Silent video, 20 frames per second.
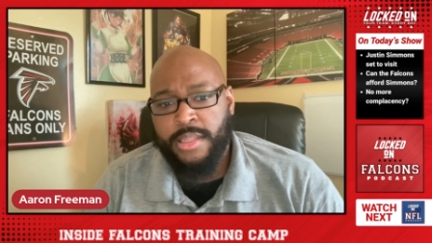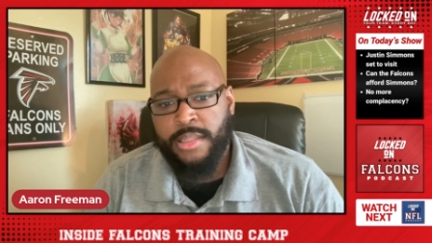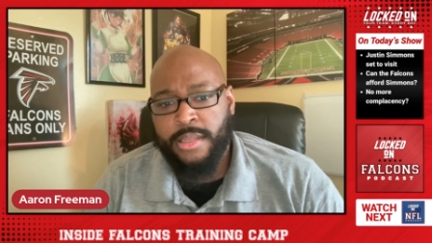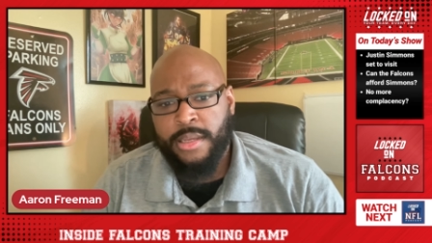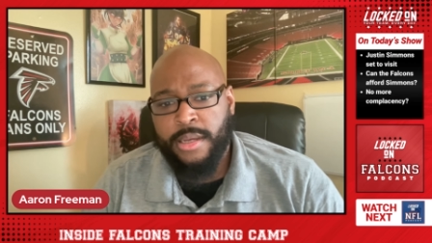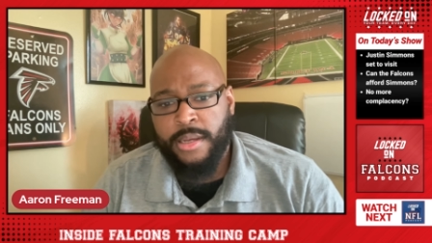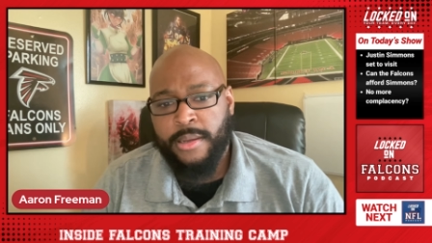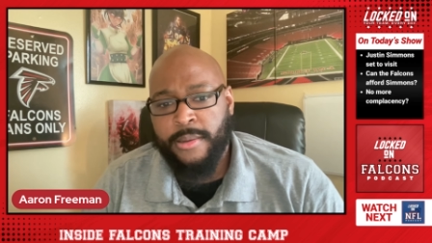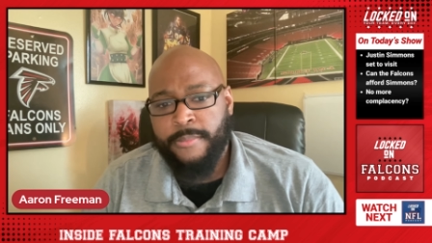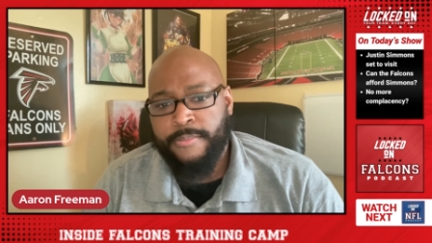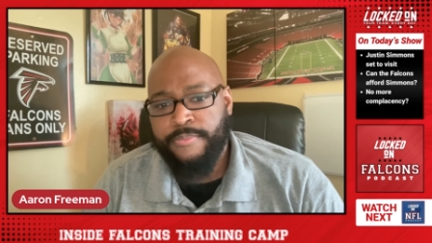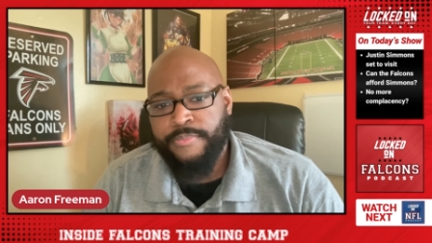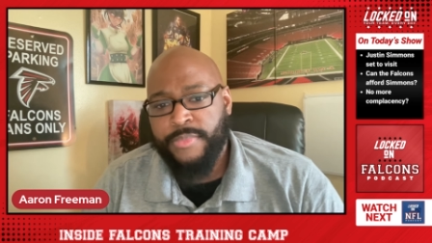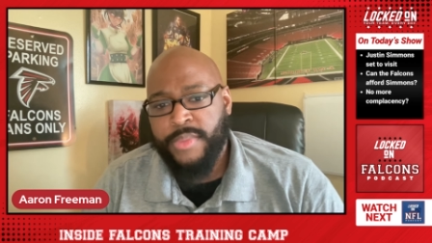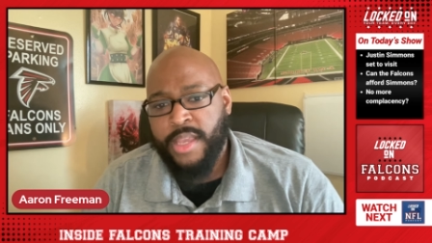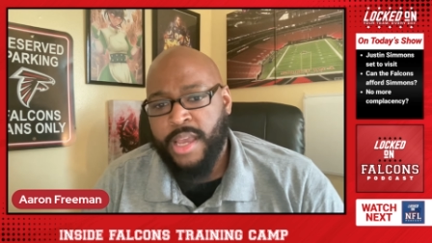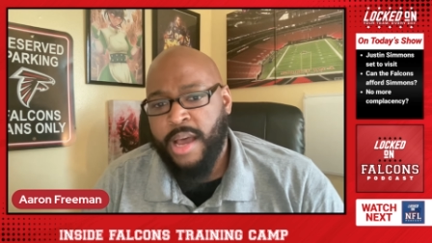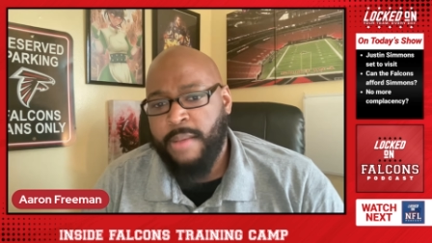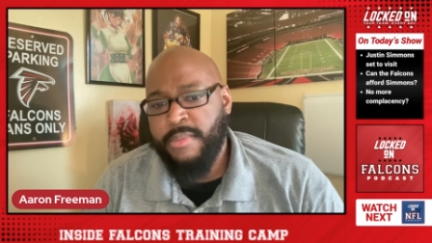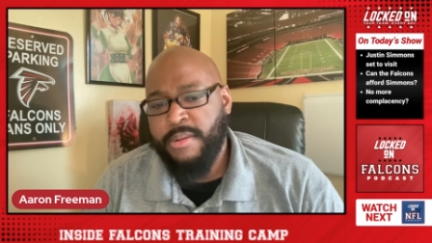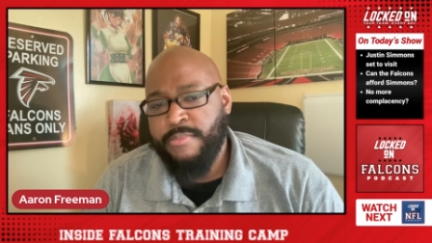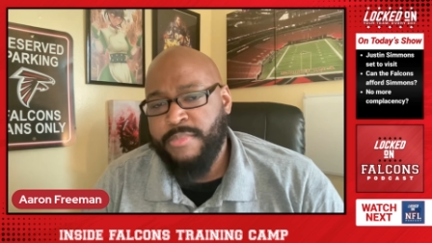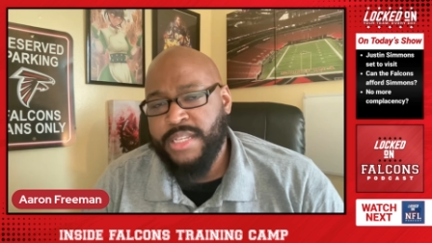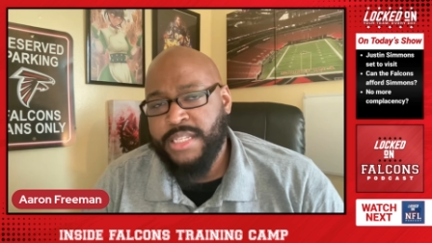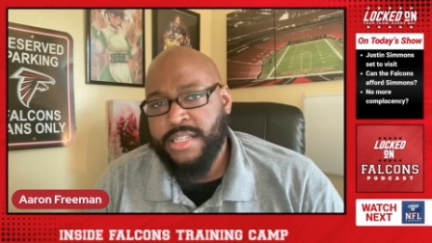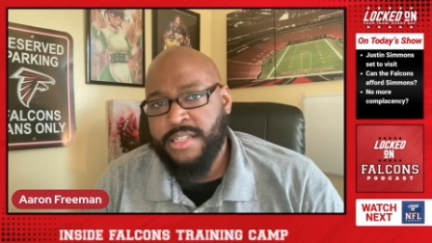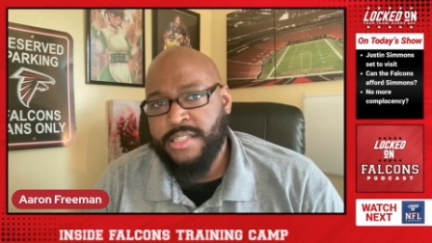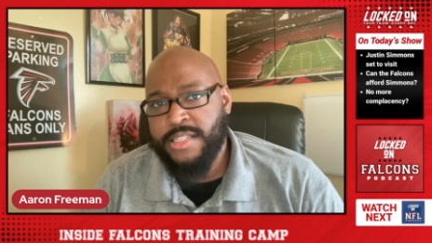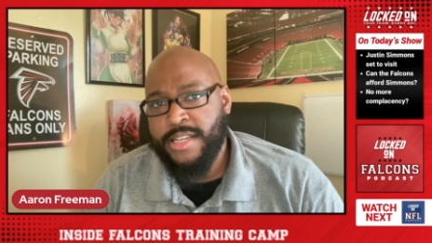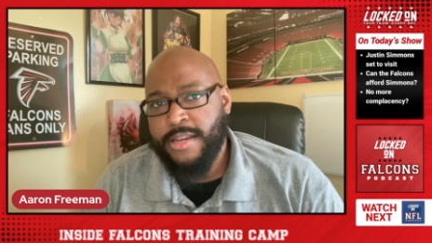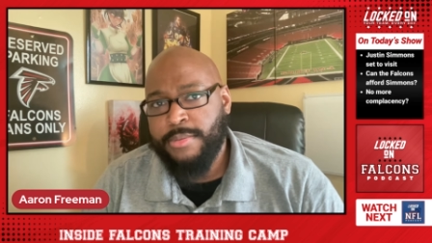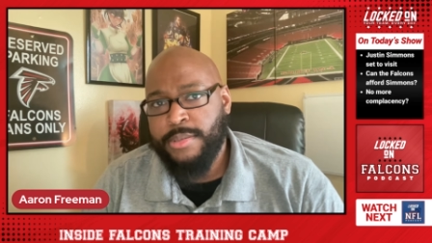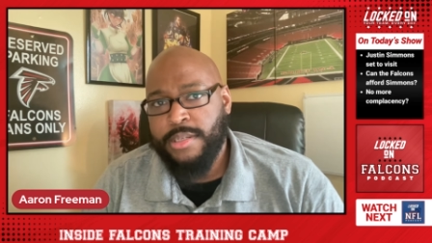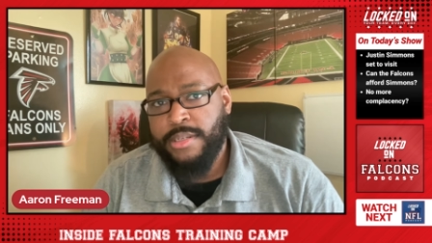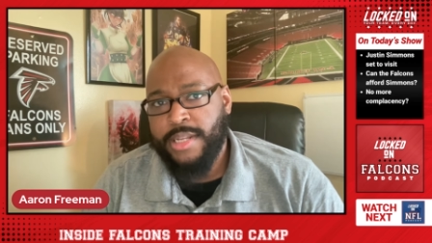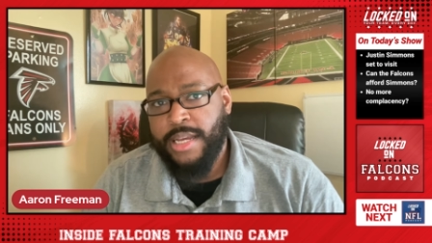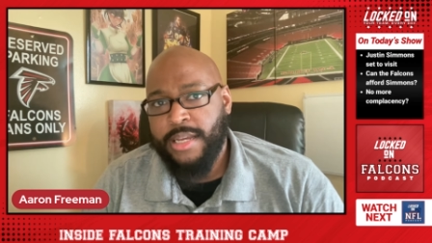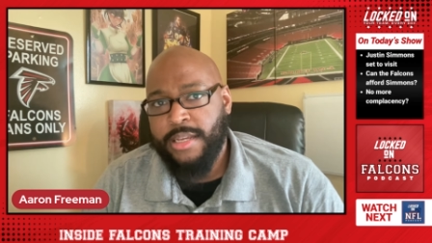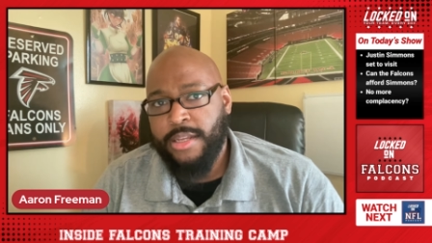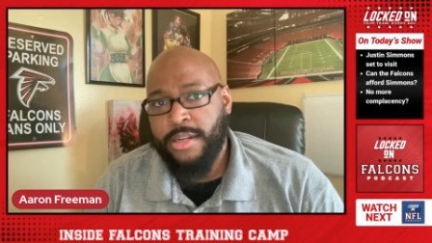the common
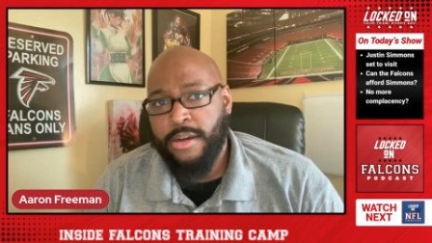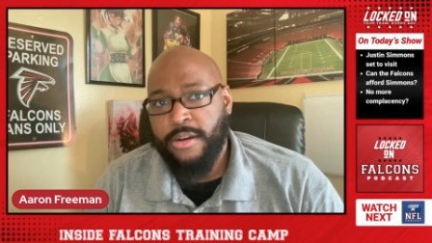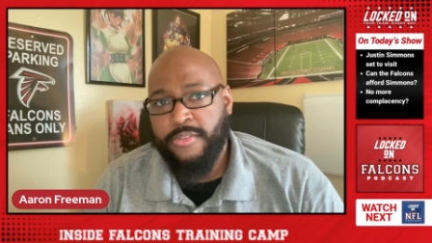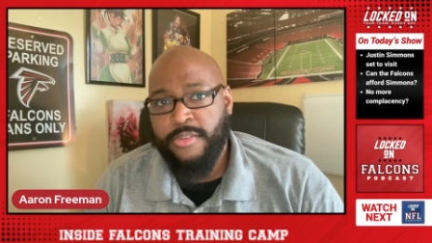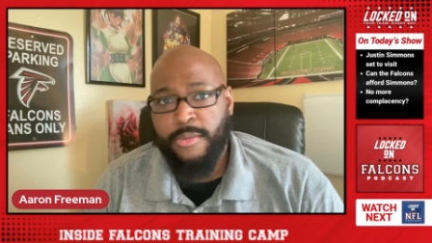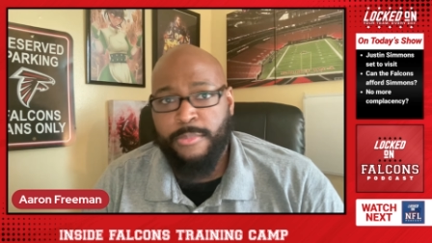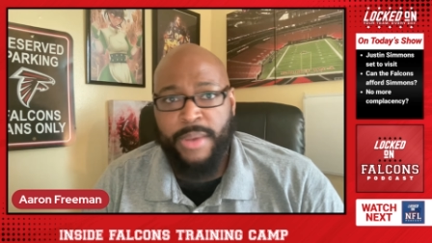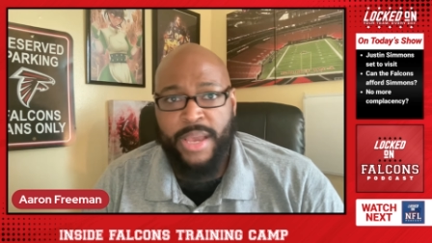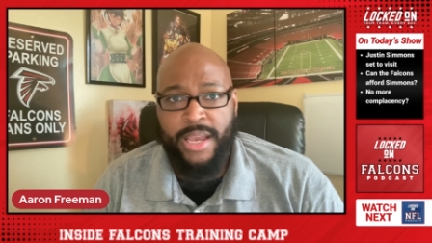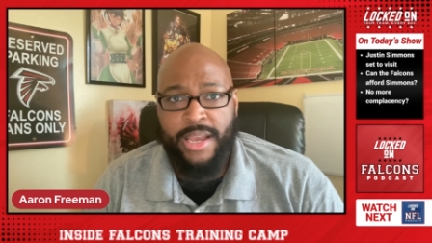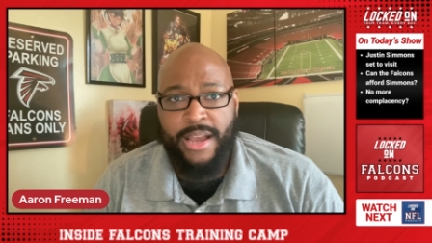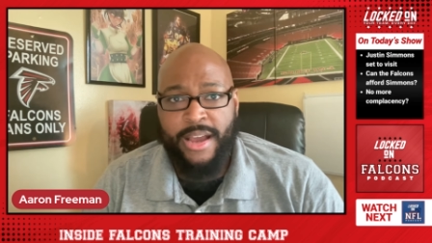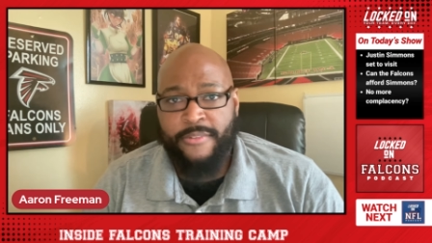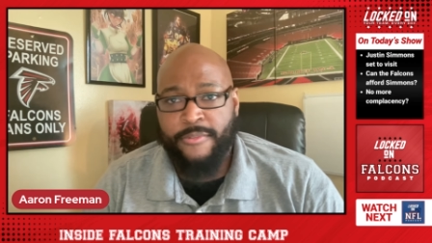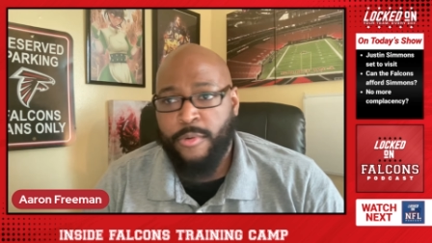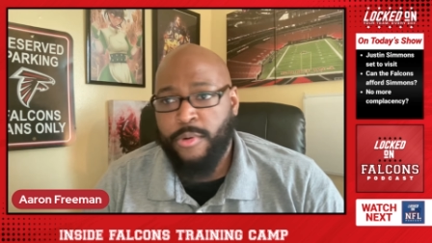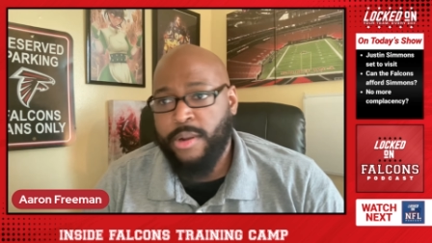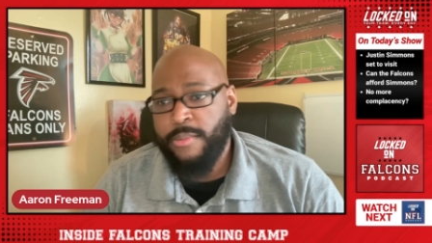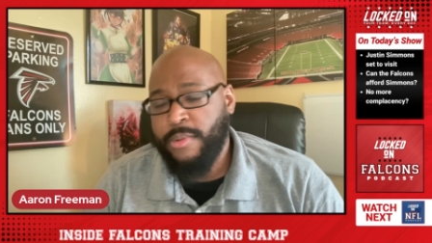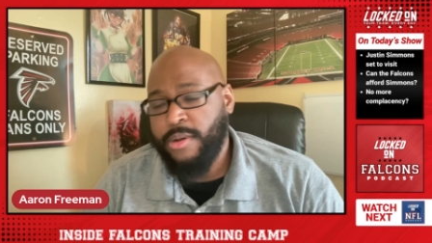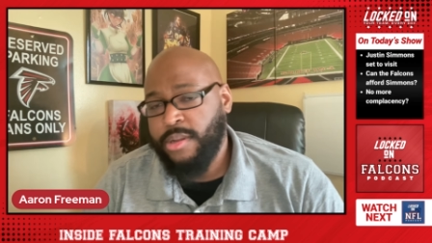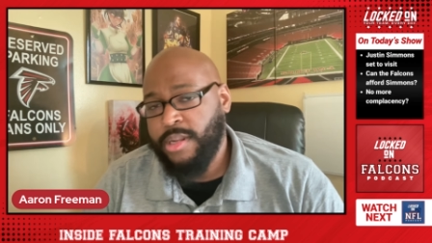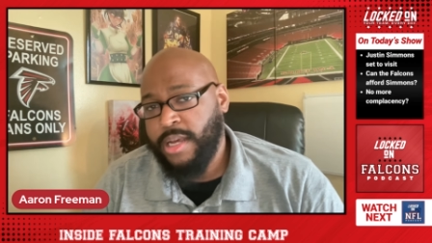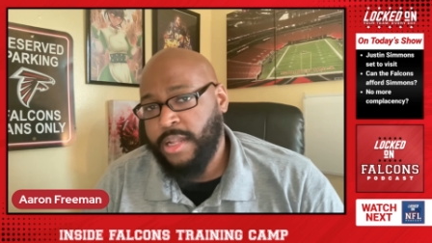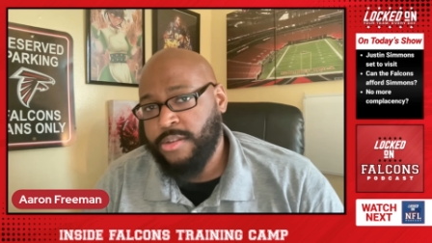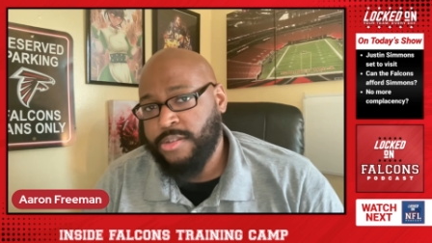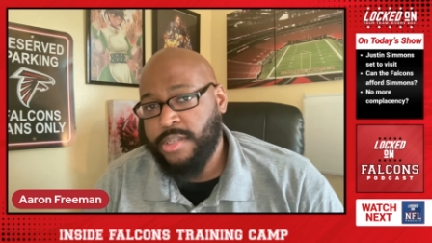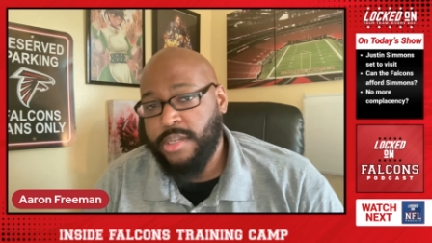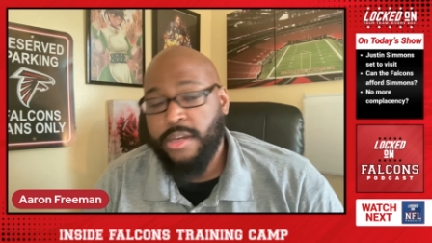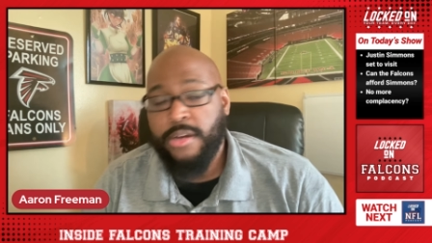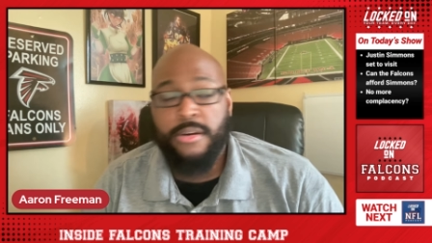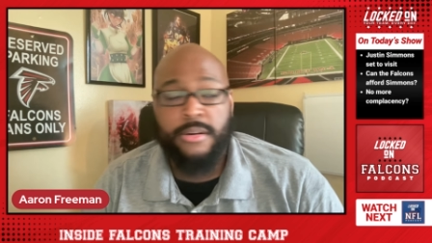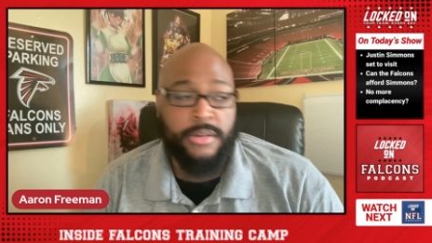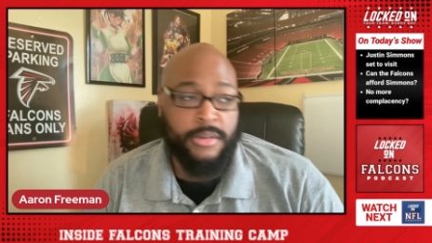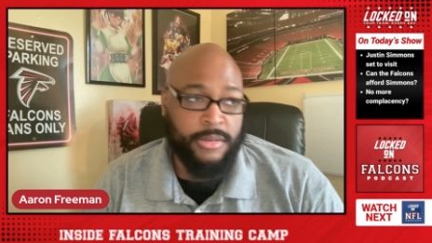misconception that you know if you pay a guy forty million dollars a year,